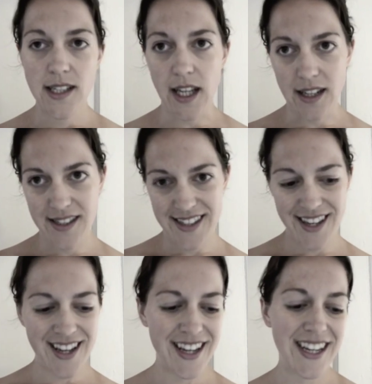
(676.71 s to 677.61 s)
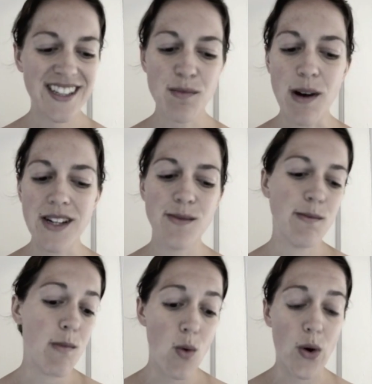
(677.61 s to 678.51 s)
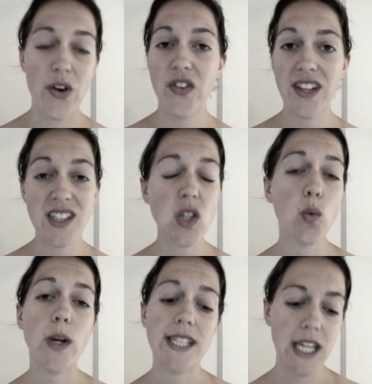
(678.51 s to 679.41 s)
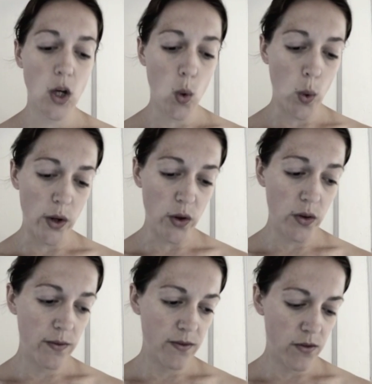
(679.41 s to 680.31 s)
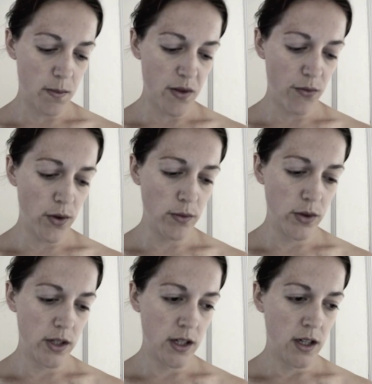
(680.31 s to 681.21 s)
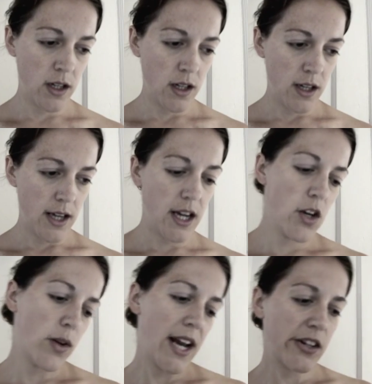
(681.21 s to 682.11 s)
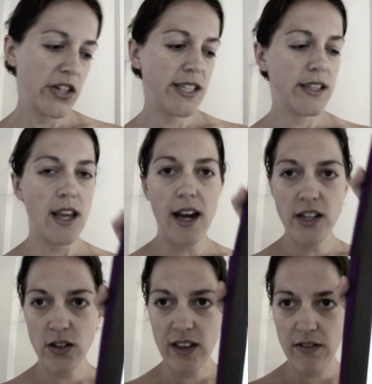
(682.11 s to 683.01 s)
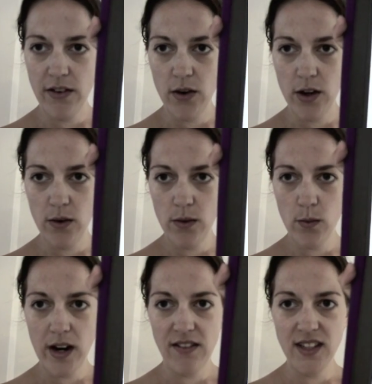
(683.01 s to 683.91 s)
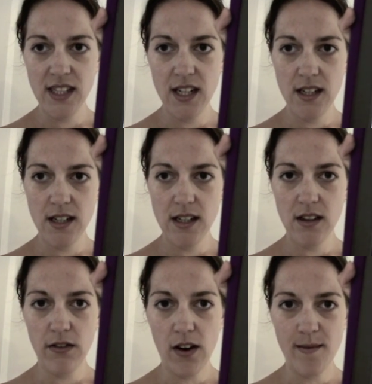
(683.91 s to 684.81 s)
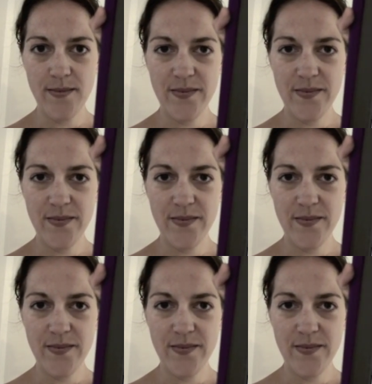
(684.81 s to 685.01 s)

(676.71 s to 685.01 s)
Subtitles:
6. It's much more than squeezing oil from the fruit. And you can actually see, I took that photo when I visited the farm